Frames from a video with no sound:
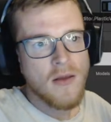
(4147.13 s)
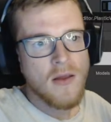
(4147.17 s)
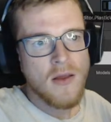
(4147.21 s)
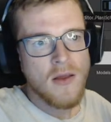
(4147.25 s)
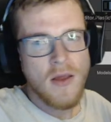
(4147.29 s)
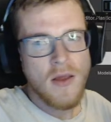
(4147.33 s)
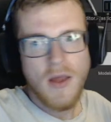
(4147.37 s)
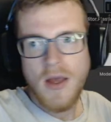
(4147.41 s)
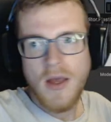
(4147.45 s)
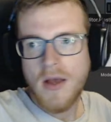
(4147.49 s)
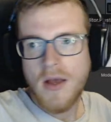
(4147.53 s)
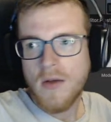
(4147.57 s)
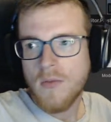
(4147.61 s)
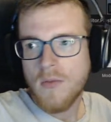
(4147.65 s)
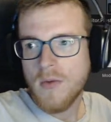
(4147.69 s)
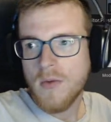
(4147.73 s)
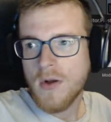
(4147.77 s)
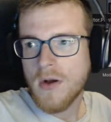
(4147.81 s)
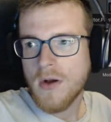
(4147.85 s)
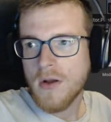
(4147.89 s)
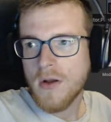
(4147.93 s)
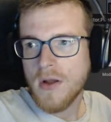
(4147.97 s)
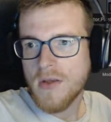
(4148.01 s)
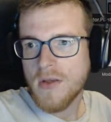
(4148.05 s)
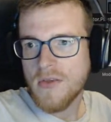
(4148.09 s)
And we're
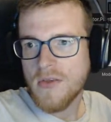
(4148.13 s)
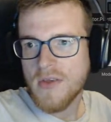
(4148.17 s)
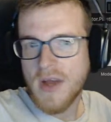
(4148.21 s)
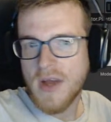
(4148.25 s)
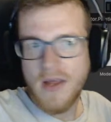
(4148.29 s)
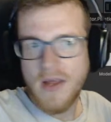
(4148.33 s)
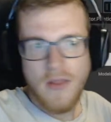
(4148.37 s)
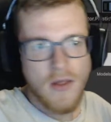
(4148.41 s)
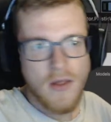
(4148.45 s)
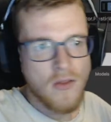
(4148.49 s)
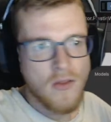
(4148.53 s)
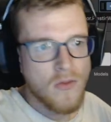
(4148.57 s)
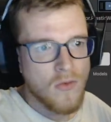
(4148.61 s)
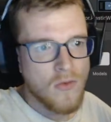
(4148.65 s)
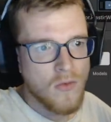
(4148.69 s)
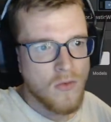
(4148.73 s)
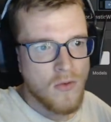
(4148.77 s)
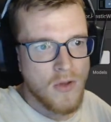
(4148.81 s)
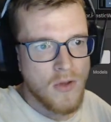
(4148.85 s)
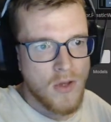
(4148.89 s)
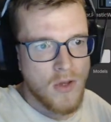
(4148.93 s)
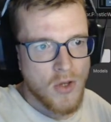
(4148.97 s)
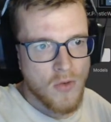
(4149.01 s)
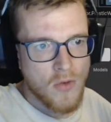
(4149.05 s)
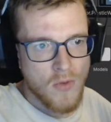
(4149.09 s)
gonna assign that to
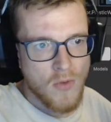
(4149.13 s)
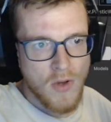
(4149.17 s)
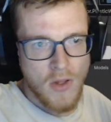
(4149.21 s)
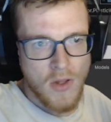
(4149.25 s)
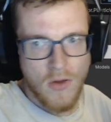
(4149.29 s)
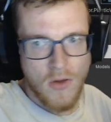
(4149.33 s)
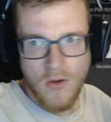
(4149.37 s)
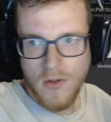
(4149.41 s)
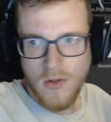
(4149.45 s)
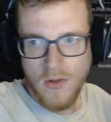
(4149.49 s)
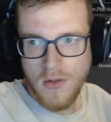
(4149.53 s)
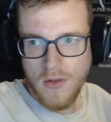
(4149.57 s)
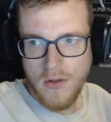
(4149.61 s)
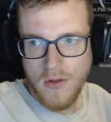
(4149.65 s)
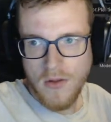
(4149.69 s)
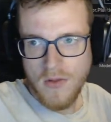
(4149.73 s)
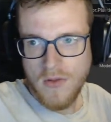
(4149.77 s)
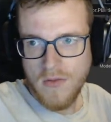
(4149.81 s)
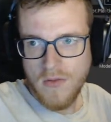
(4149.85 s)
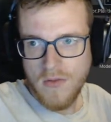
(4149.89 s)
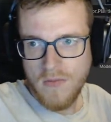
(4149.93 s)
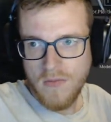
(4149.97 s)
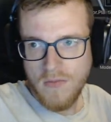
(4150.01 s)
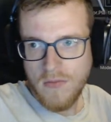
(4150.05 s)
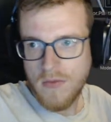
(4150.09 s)
literally all the
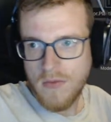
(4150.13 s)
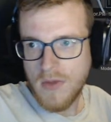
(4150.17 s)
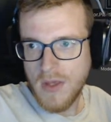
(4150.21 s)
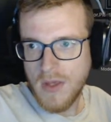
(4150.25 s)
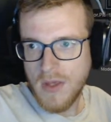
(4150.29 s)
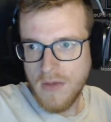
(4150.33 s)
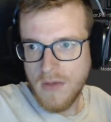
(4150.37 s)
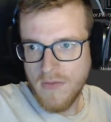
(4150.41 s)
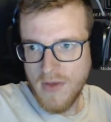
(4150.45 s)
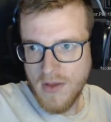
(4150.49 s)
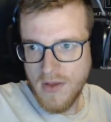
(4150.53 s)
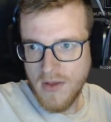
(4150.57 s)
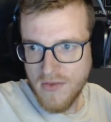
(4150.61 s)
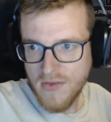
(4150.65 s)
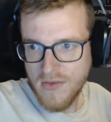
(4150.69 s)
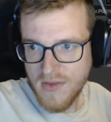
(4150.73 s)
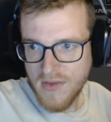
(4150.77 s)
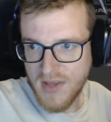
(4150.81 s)
TVs.